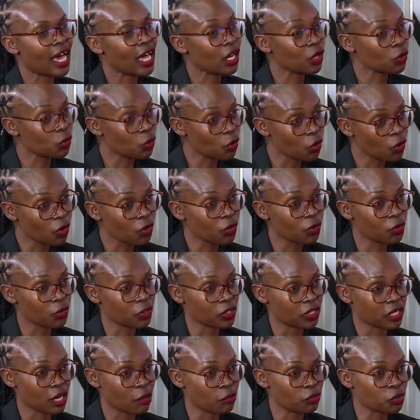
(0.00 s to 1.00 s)
Alcohol
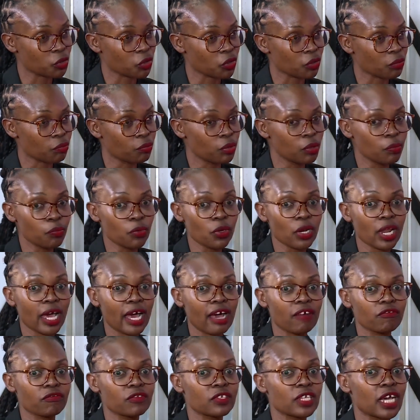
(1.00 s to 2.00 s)
consumption. Mm-hmm. People
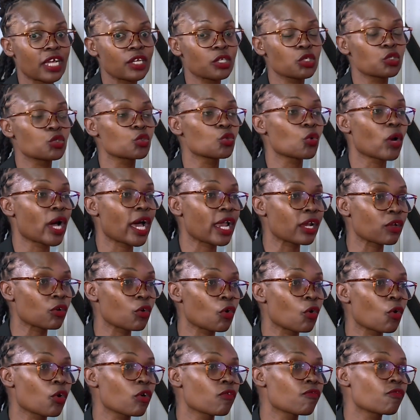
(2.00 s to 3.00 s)
have turned to
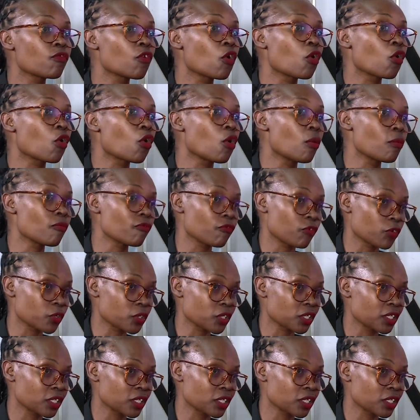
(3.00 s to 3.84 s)
alcohol for comfort.